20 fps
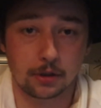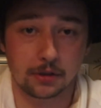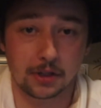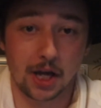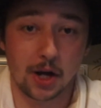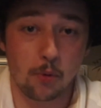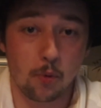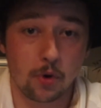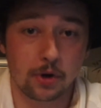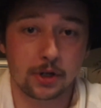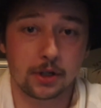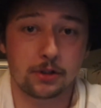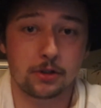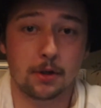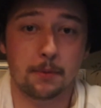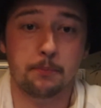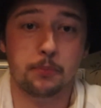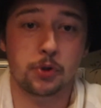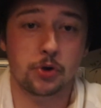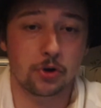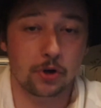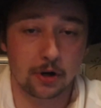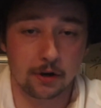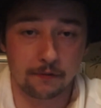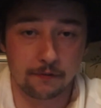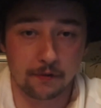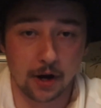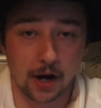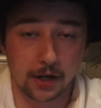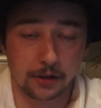They wanted to
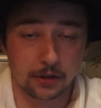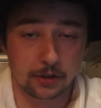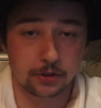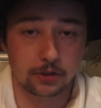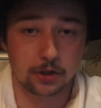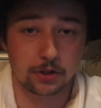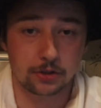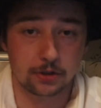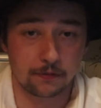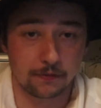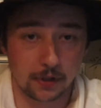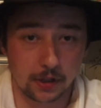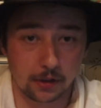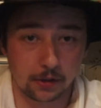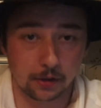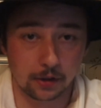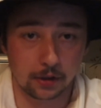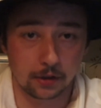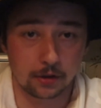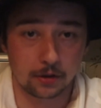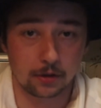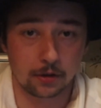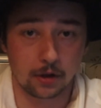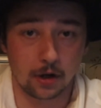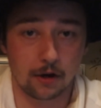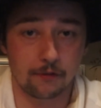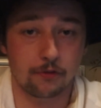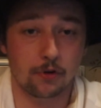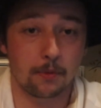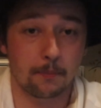purify the Church of England
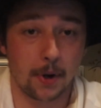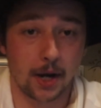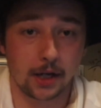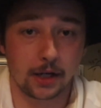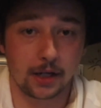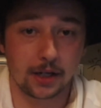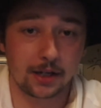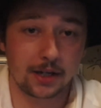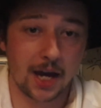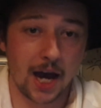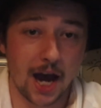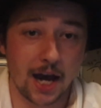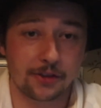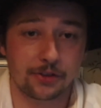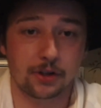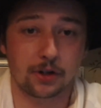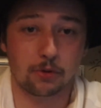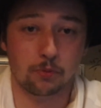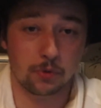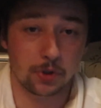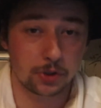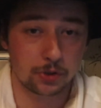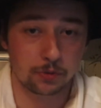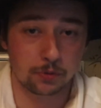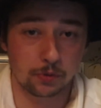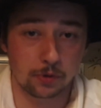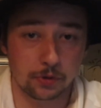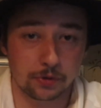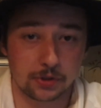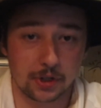of remaining Catholic
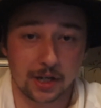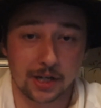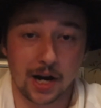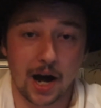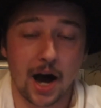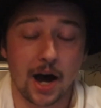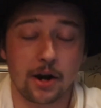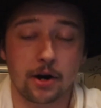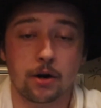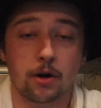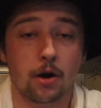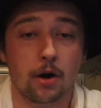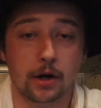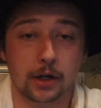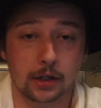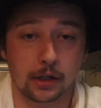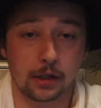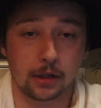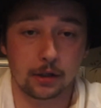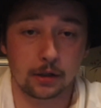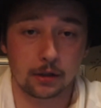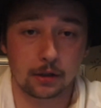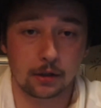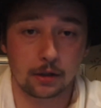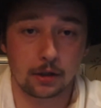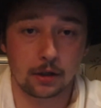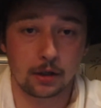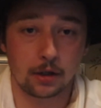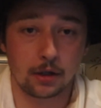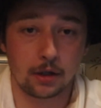rituals and hierarchy.
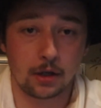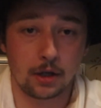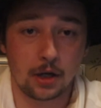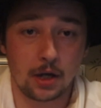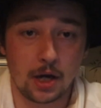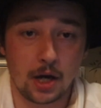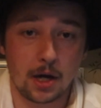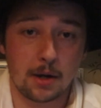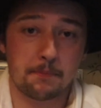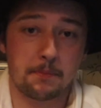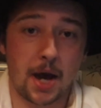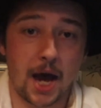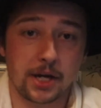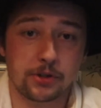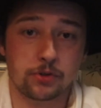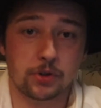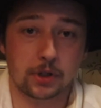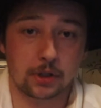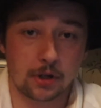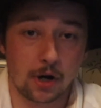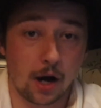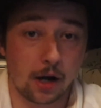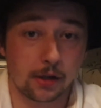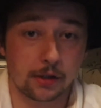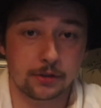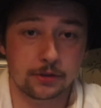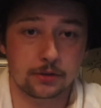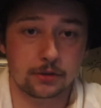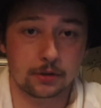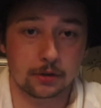Patrick
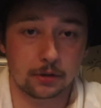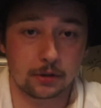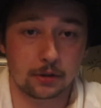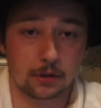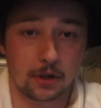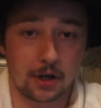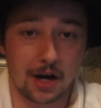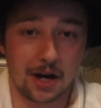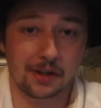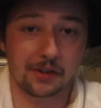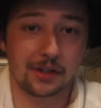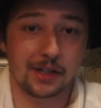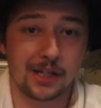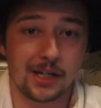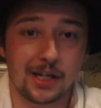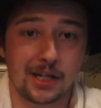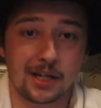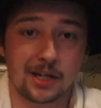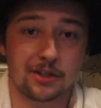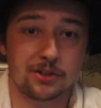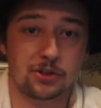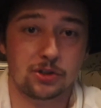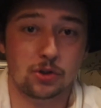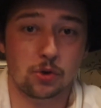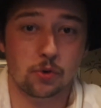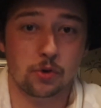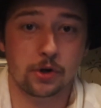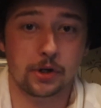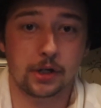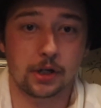Collinson, a leading
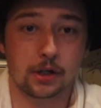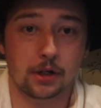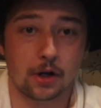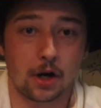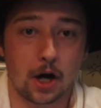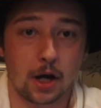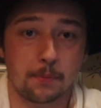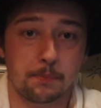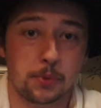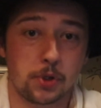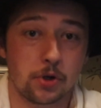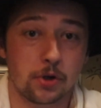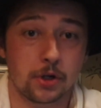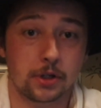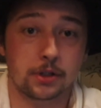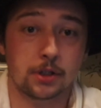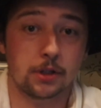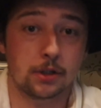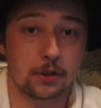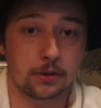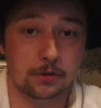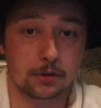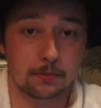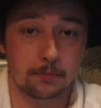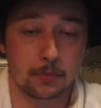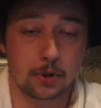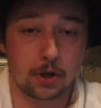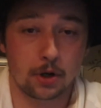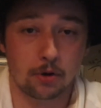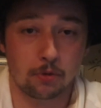historian on
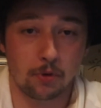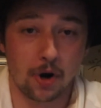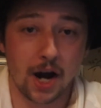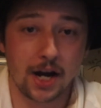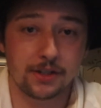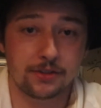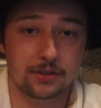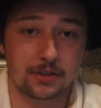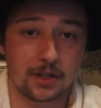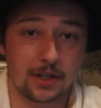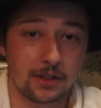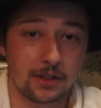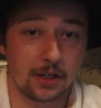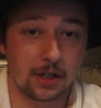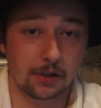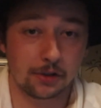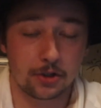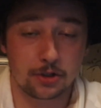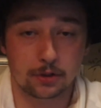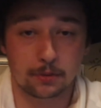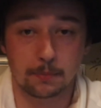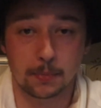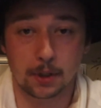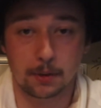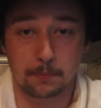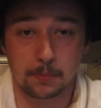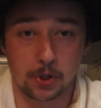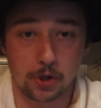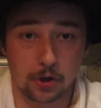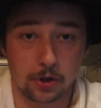Puritanism, writes the
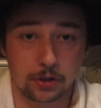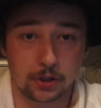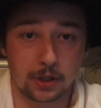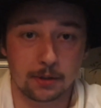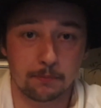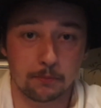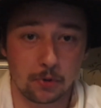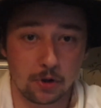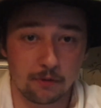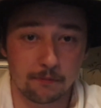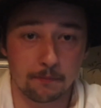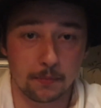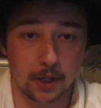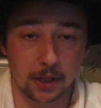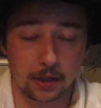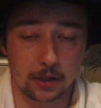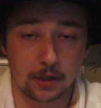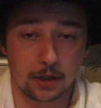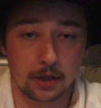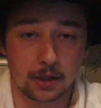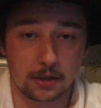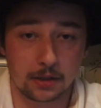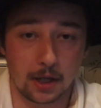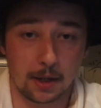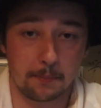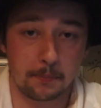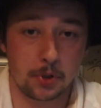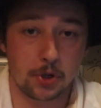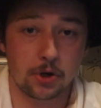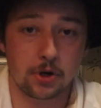Elizabeth Puritan movement
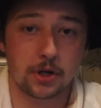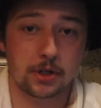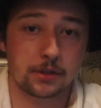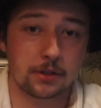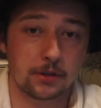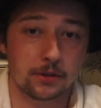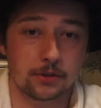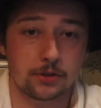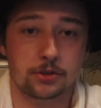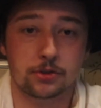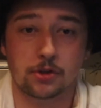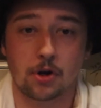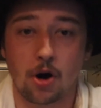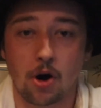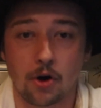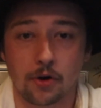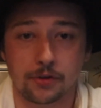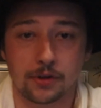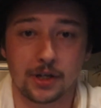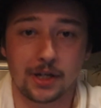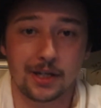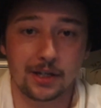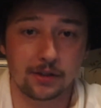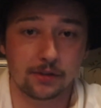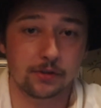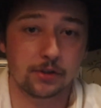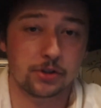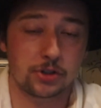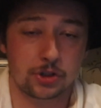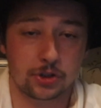that Puritans saw the
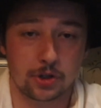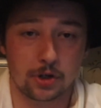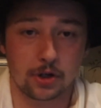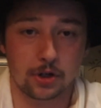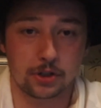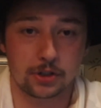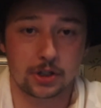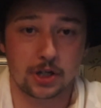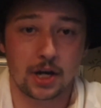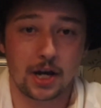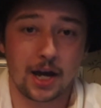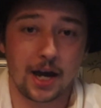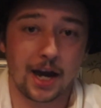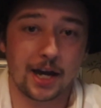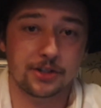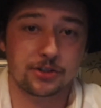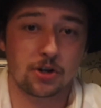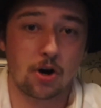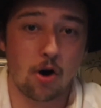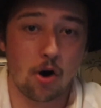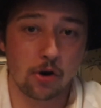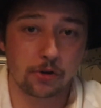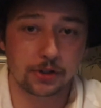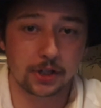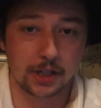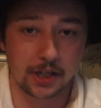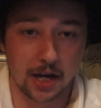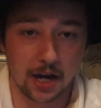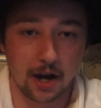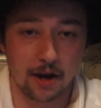English Church as
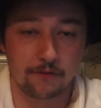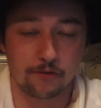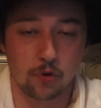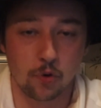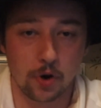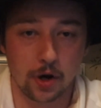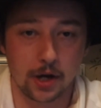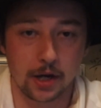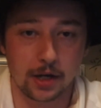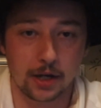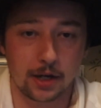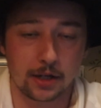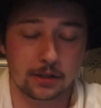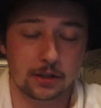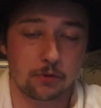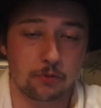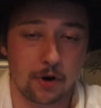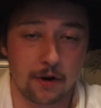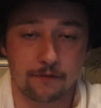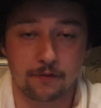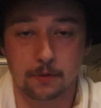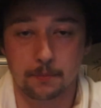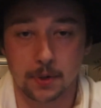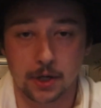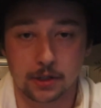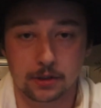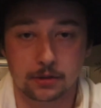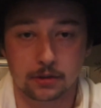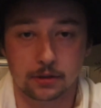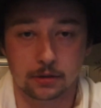halting halfway in the
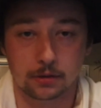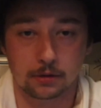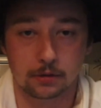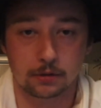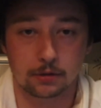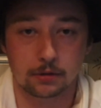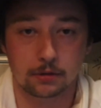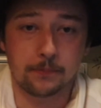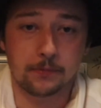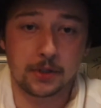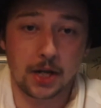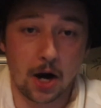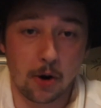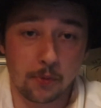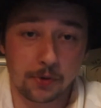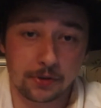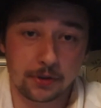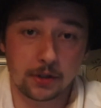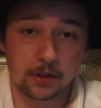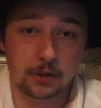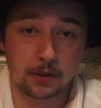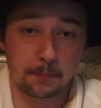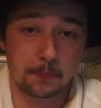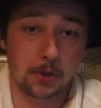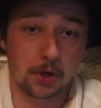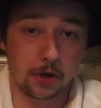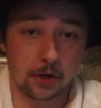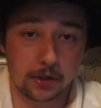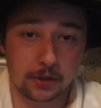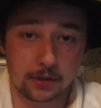Reformation. Now within the
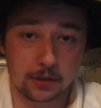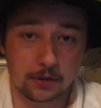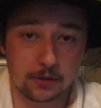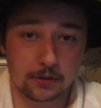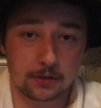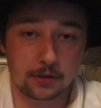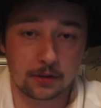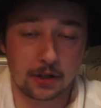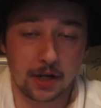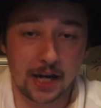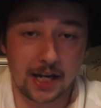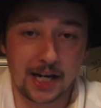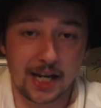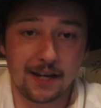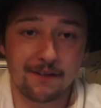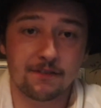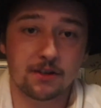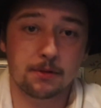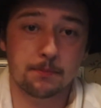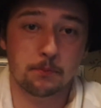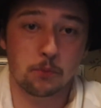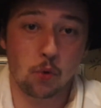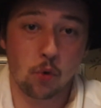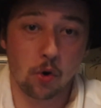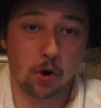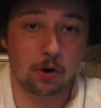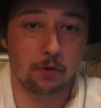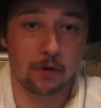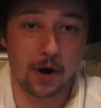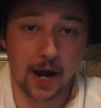Puritans, an even
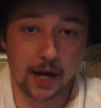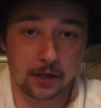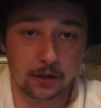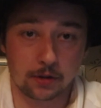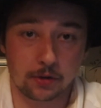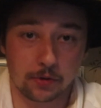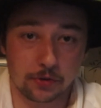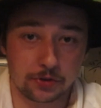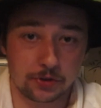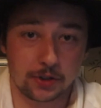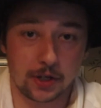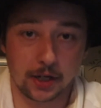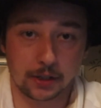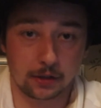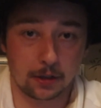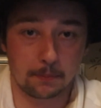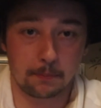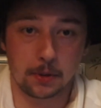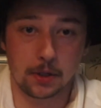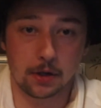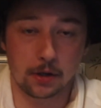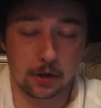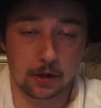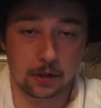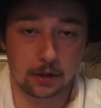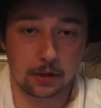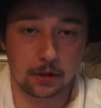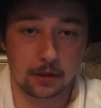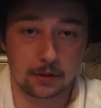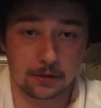more radical sect
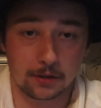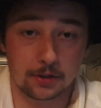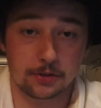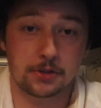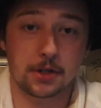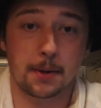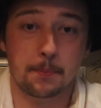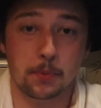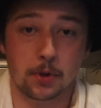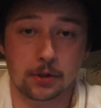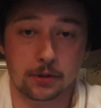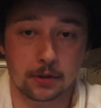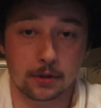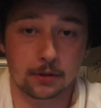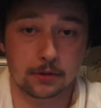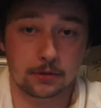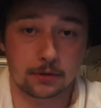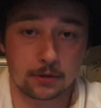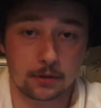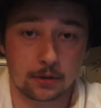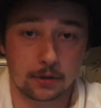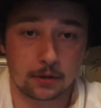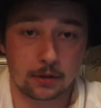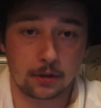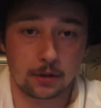appeared, the Separatists.